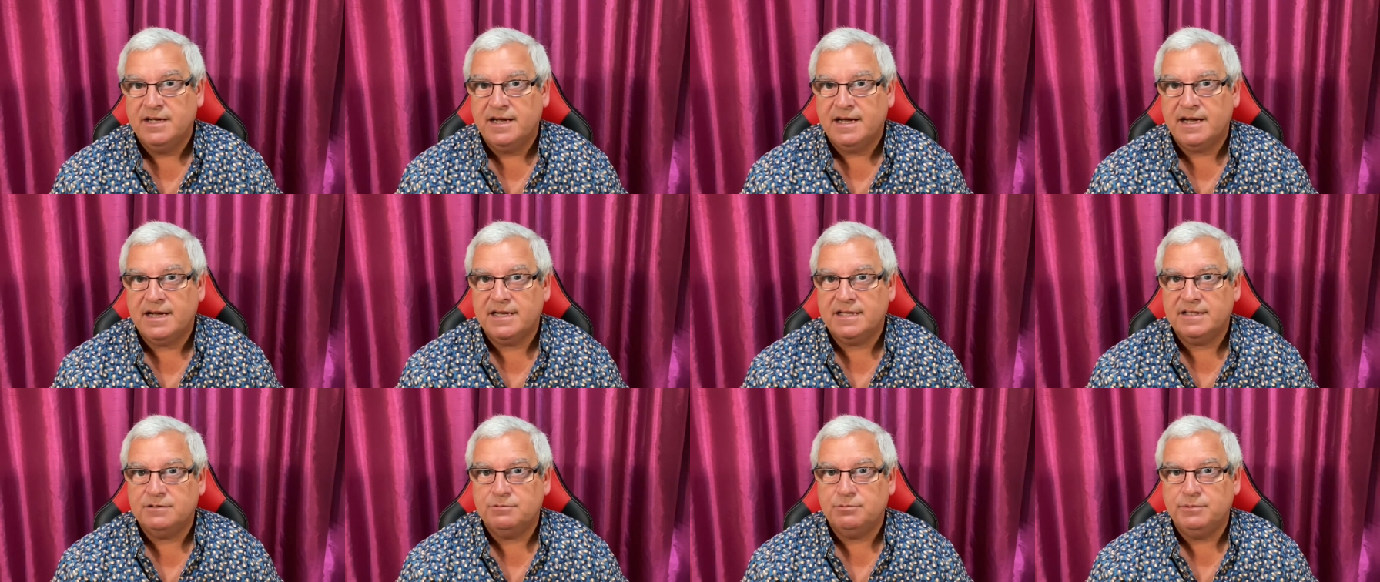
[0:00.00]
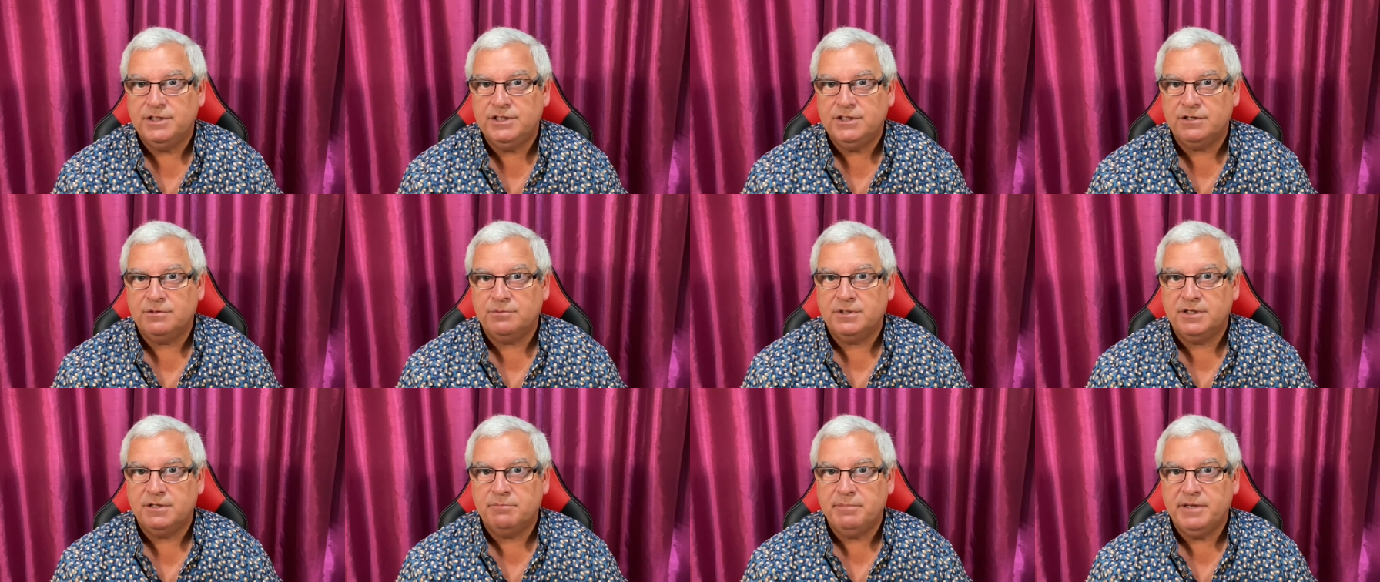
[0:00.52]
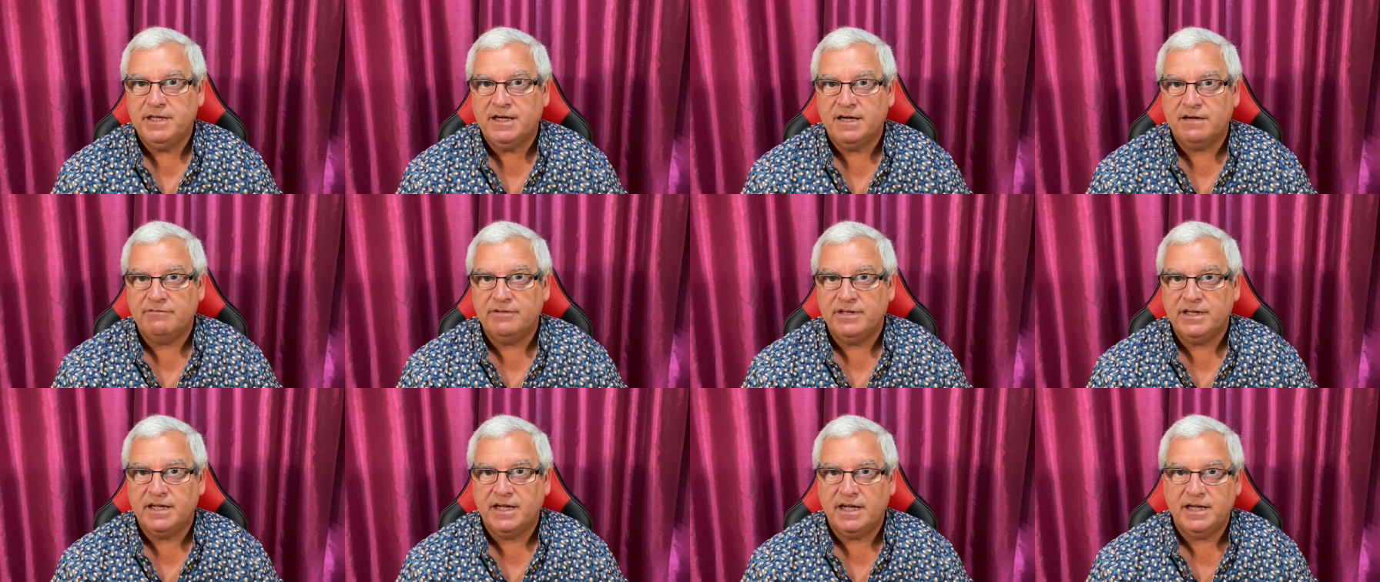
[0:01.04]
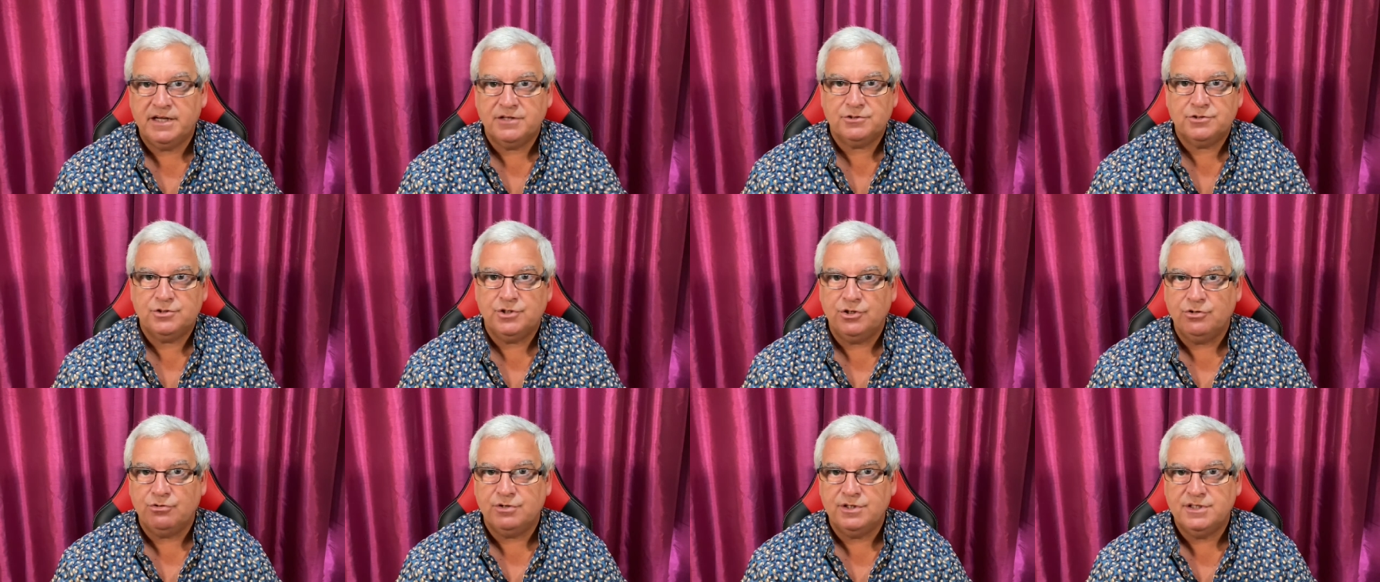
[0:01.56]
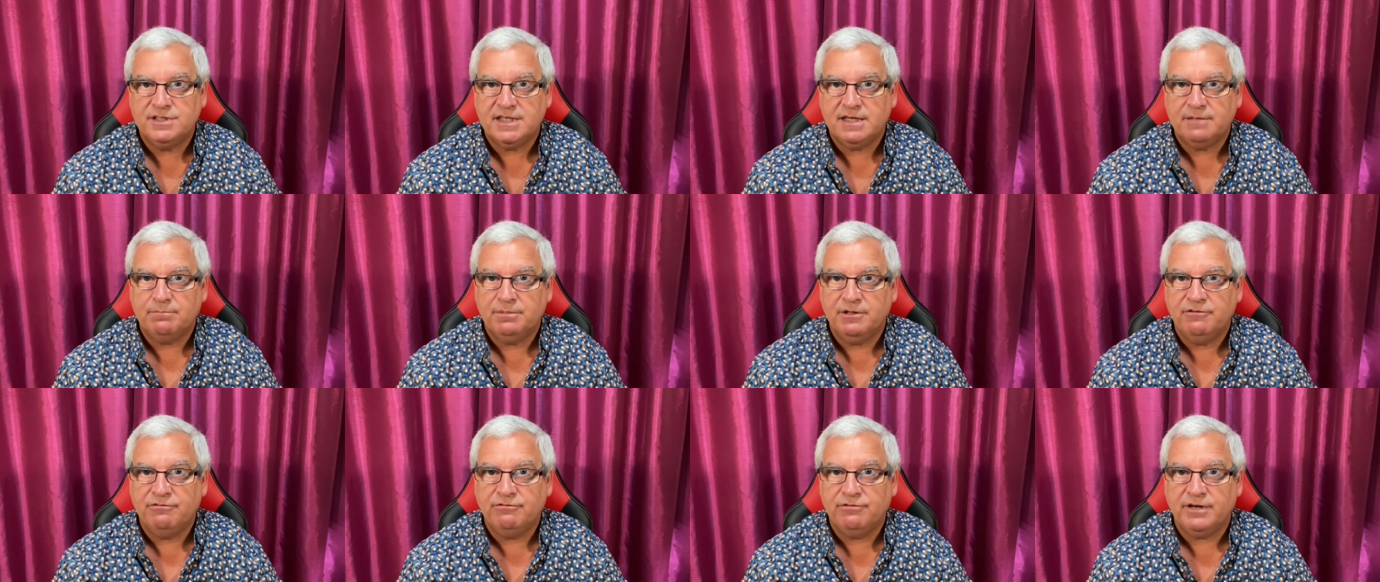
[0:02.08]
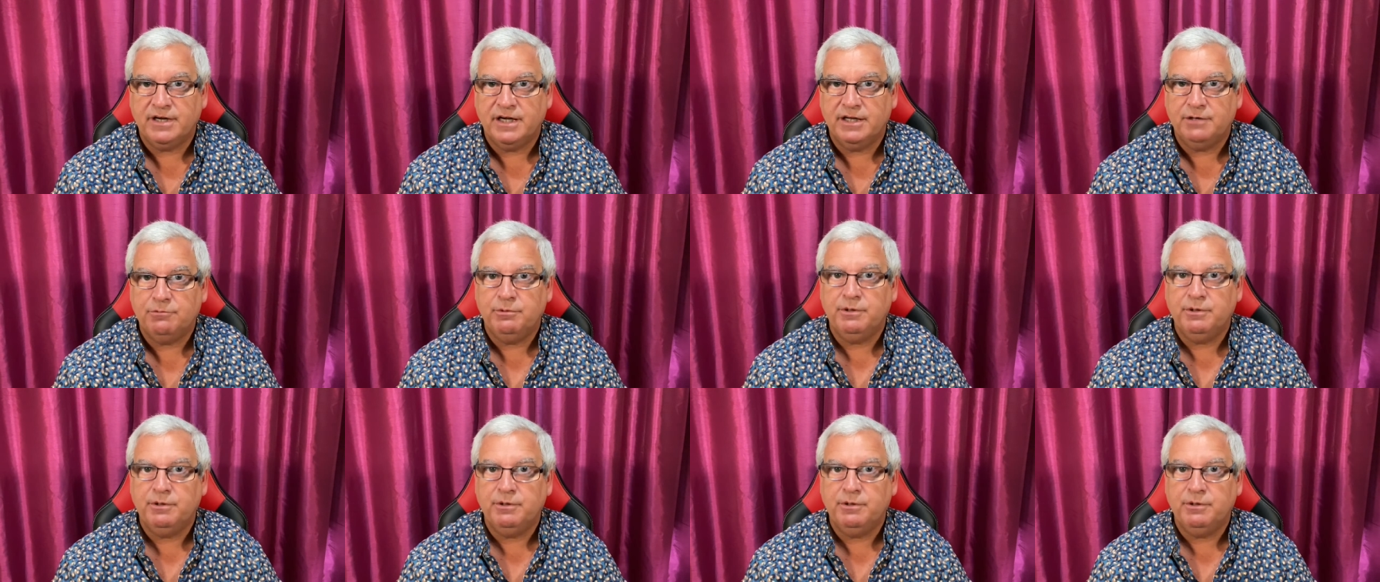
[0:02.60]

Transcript: And we don't want to be having extra noise amplified.